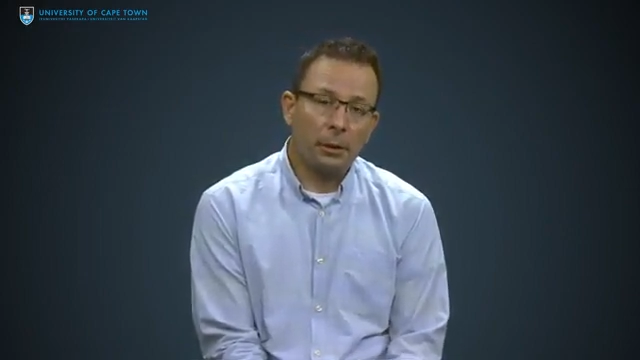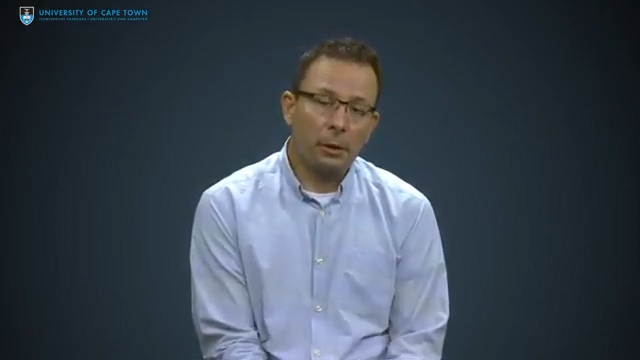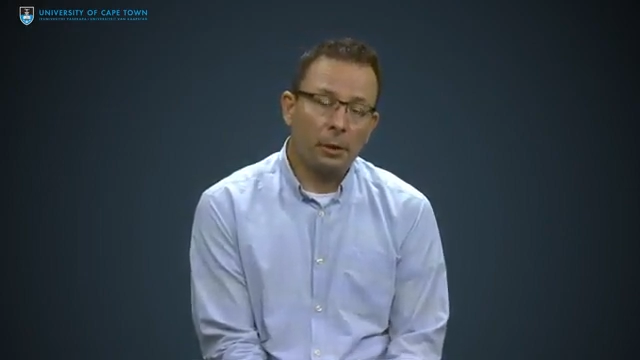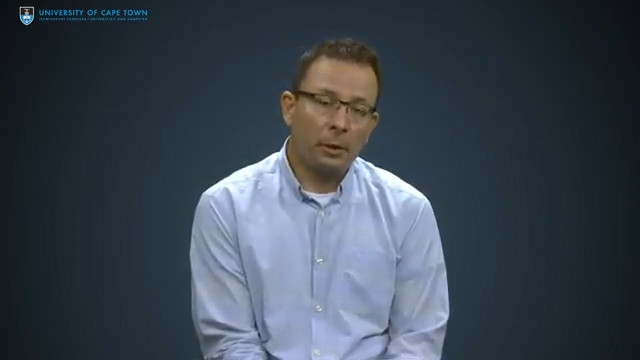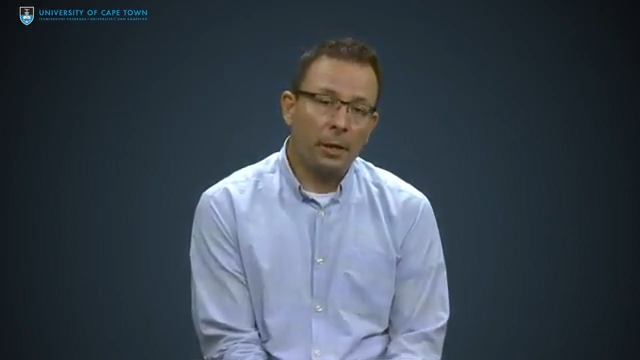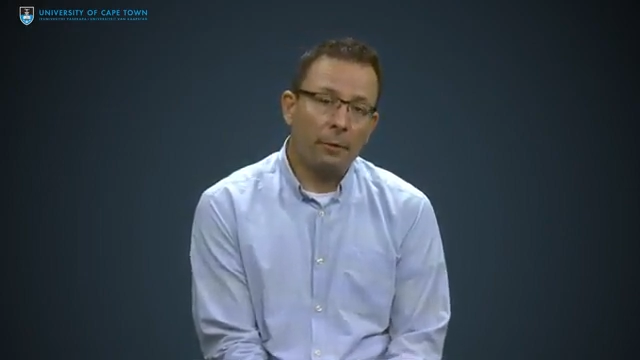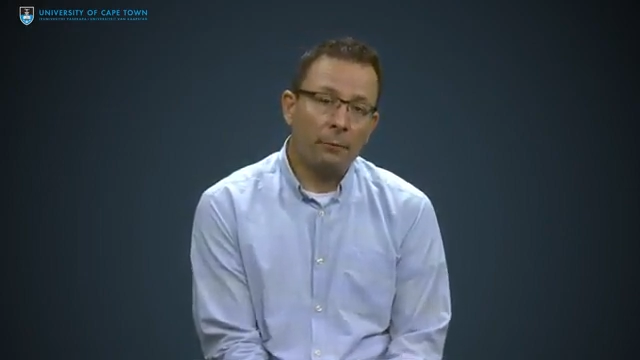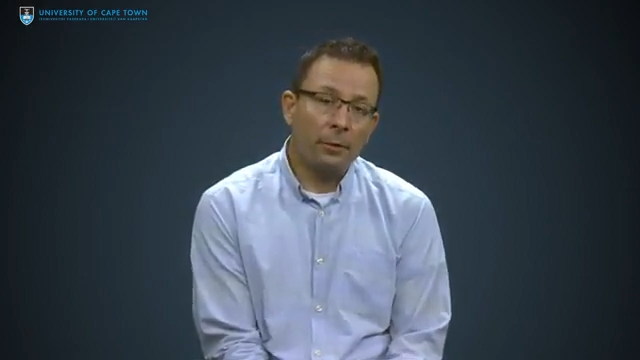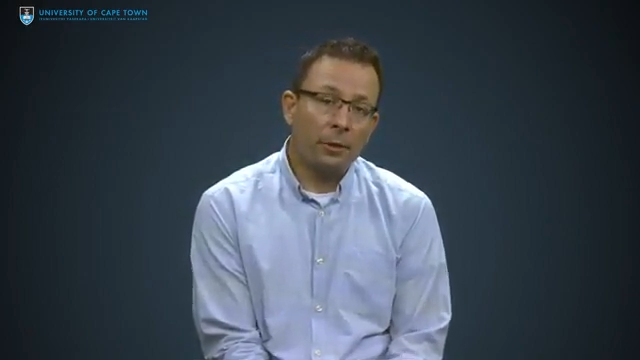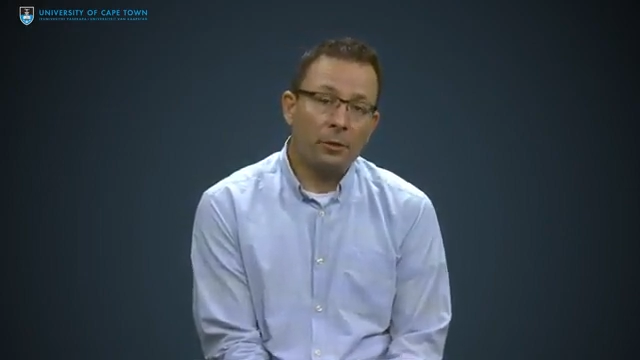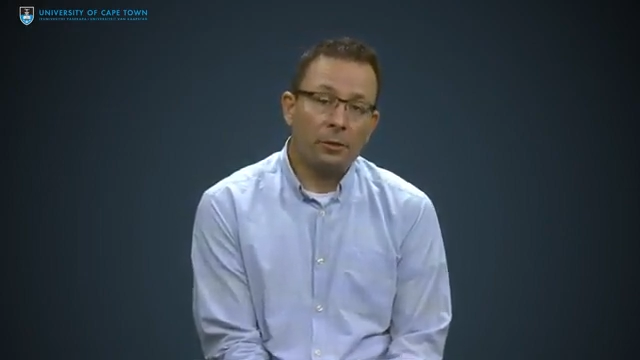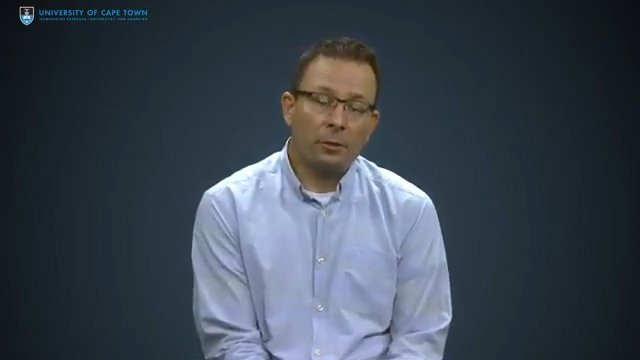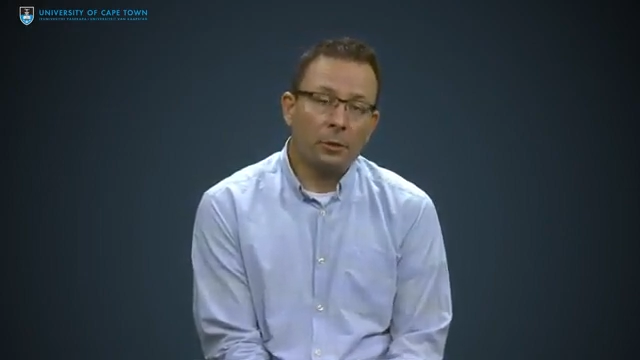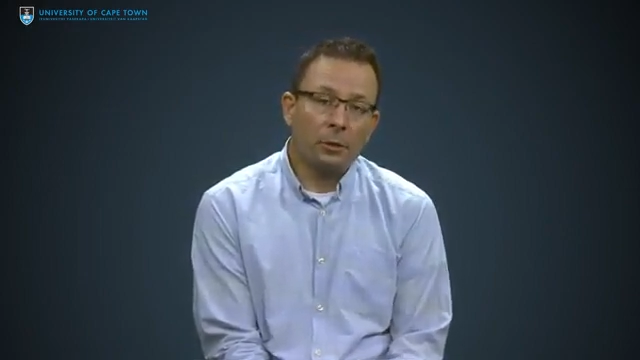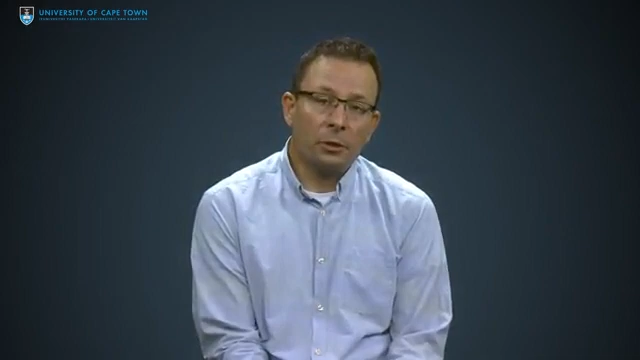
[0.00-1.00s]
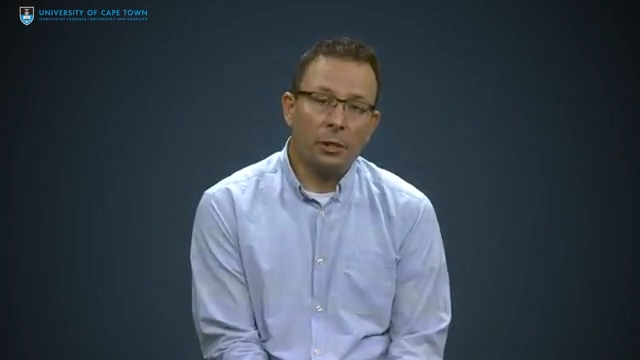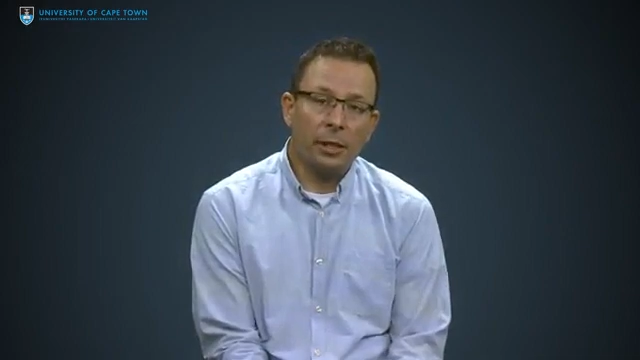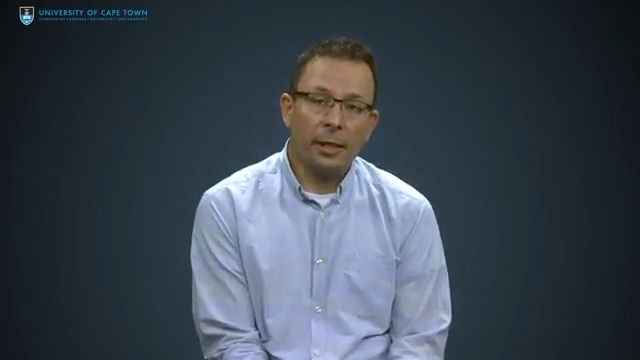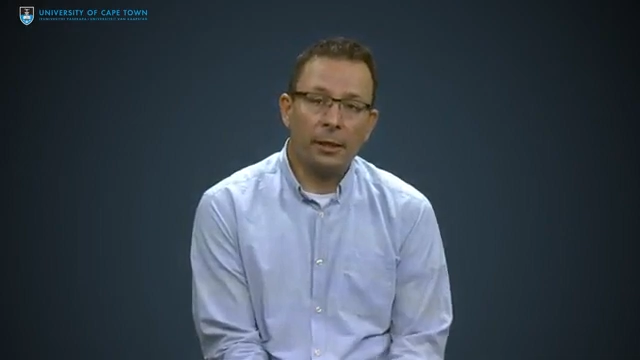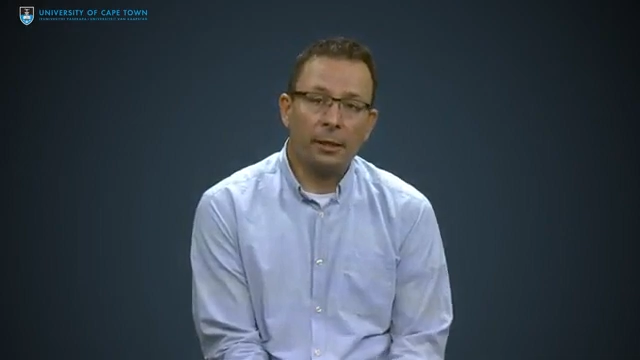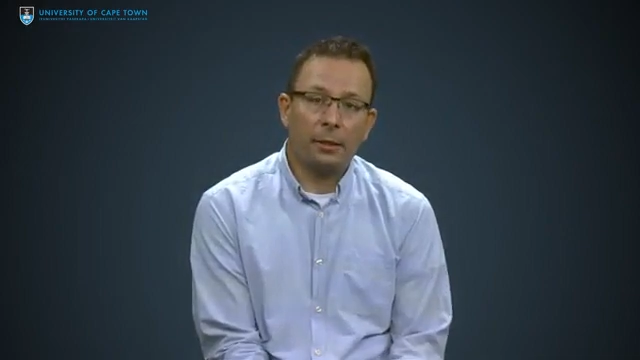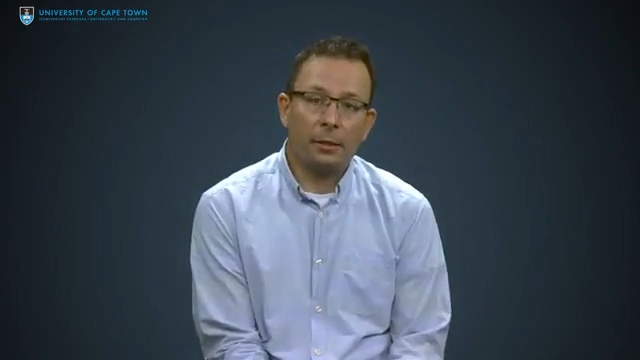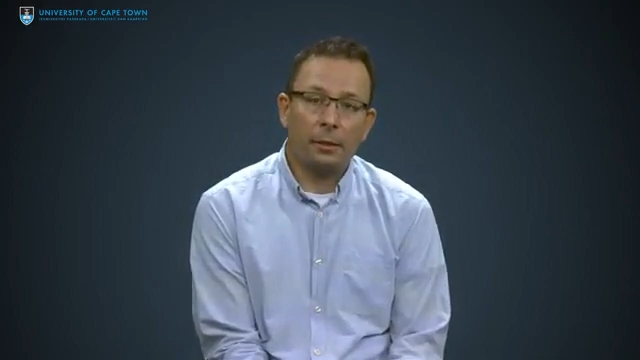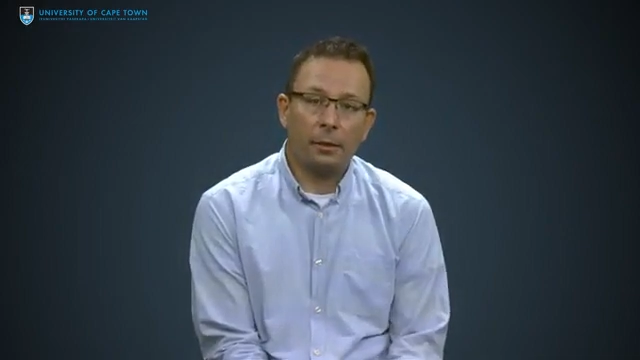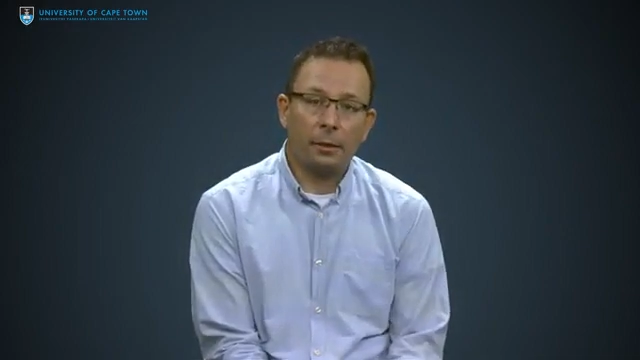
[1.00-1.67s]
on average it looks like